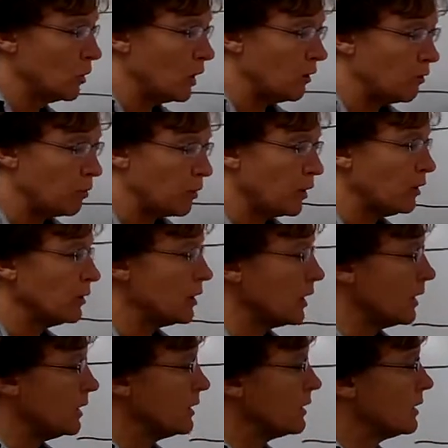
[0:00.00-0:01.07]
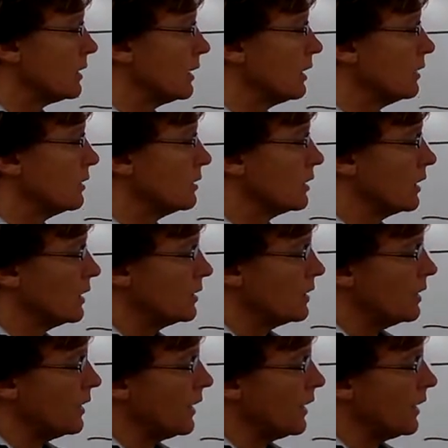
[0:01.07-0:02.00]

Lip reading: 12 protons tells us